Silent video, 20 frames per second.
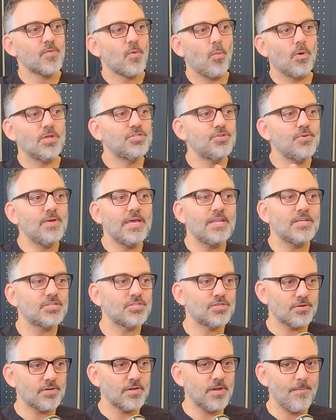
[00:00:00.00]
Once you hit a
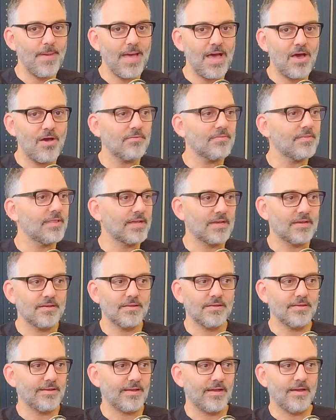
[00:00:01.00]
certain amount, like
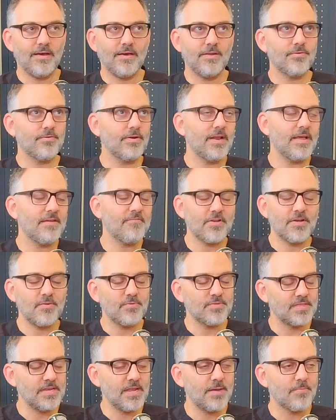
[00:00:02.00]
100, I forget
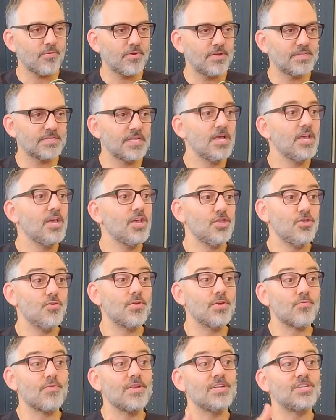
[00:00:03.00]
what the number is, you
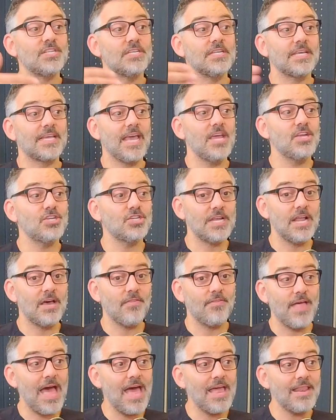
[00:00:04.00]
can reach syndication. Now
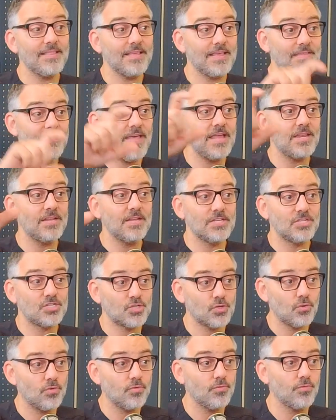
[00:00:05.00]
that can then get
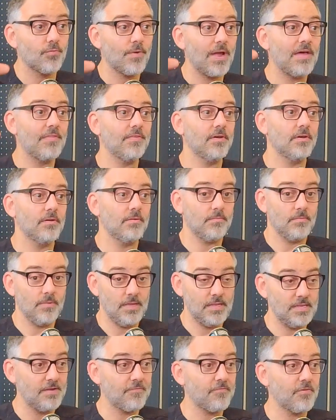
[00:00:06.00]
sold around the
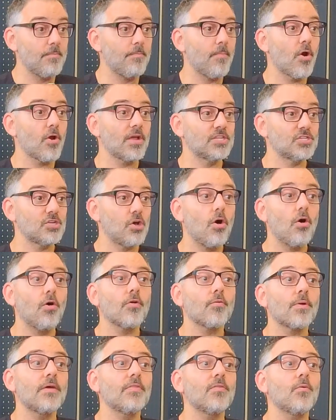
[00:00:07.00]
in different markets
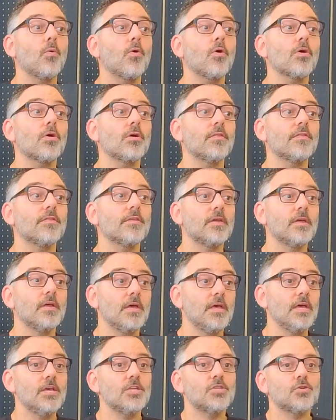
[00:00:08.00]
all around the world.
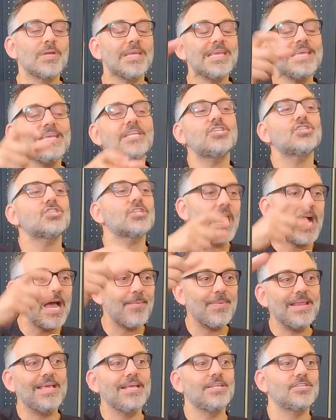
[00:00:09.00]
So each
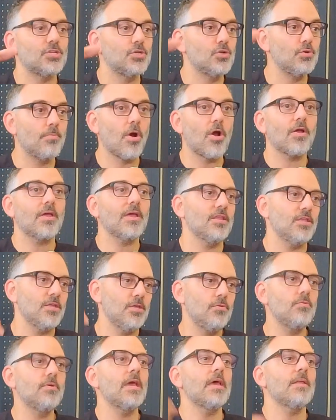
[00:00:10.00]
time it hits a new market,
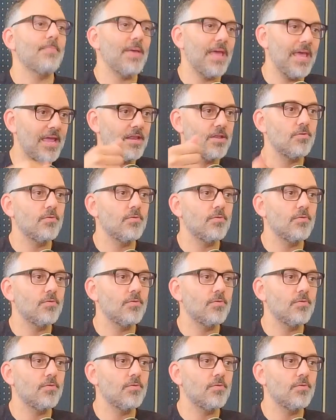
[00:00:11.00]
you get paid.